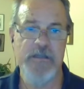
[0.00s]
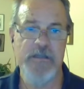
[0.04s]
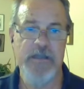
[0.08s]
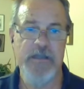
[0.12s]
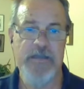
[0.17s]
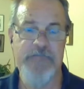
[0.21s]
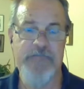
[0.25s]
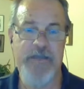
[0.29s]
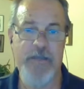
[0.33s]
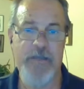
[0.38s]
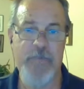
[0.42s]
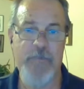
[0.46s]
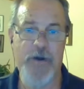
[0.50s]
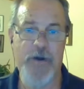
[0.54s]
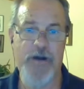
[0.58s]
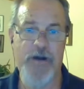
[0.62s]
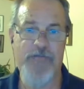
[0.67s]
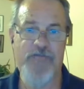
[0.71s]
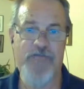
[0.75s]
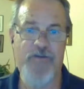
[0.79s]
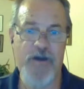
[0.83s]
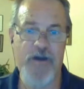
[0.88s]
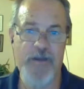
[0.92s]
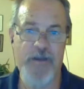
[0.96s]
If they brought a
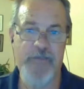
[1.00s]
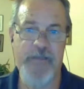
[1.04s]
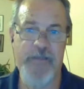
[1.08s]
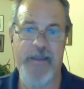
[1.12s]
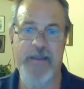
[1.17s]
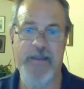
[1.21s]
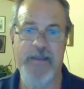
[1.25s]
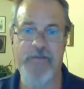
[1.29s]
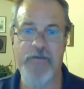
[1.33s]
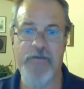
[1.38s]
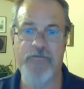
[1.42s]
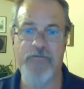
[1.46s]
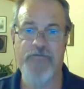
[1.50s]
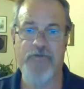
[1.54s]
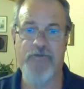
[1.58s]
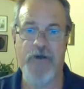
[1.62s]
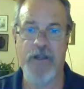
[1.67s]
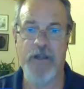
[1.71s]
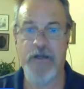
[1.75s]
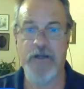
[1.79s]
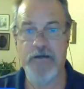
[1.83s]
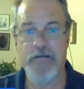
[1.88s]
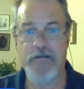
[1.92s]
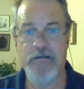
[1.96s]
friend, they and their
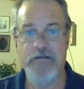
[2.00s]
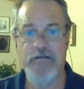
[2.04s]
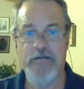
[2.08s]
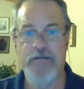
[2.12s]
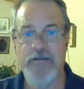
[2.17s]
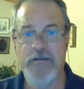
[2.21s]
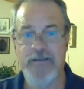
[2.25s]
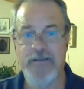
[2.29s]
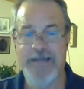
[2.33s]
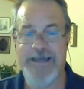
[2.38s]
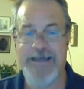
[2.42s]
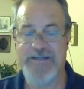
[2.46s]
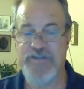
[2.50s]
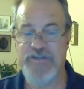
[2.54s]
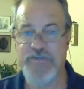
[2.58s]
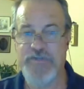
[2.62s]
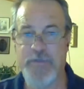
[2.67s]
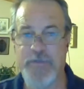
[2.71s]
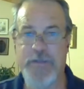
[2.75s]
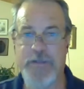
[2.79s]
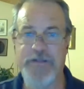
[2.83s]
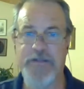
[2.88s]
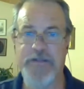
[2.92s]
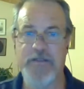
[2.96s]
friend got to
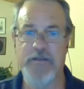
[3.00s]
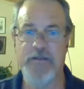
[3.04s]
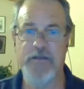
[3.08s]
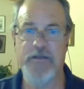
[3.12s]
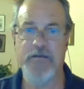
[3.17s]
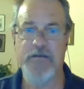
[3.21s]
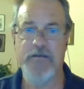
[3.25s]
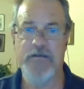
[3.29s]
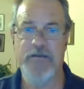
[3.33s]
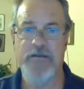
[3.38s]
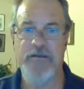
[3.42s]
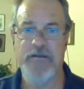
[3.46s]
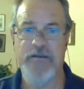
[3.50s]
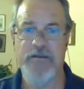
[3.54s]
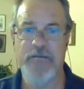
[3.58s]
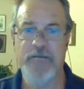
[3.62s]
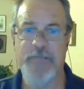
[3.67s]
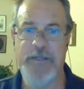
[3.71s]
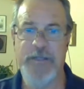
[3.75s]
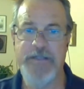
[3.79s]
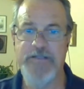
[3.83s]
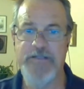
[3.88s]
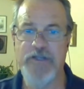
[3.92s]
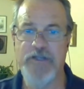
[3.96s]
split the
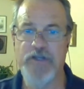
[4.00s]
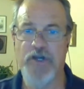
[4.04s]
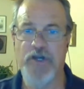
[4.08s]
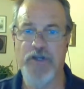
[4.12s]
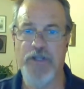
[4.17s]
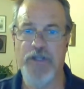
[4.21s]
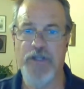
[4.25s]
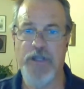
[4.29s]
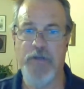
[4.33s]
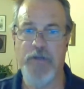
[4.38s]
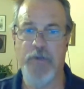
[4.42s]
pizza cookie.